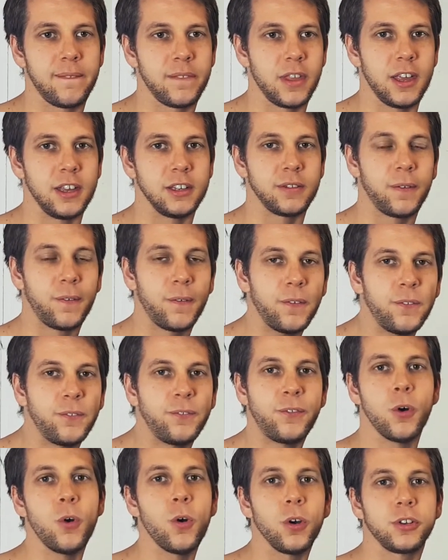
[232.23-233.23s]
is
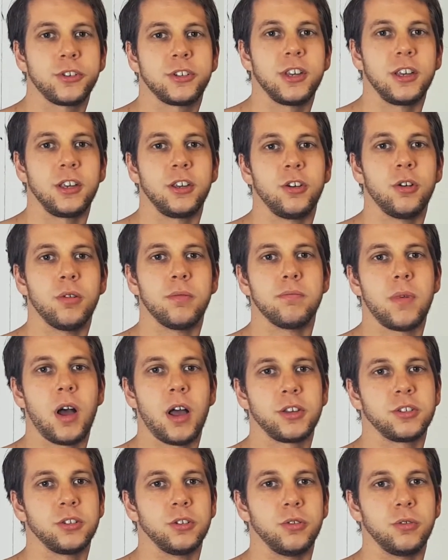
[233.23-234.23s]
forcing your
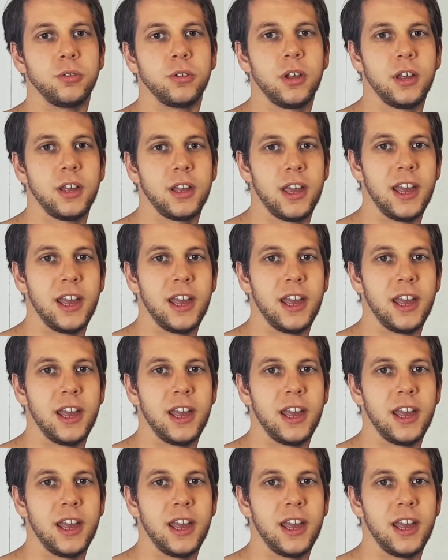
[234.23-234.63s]
muscle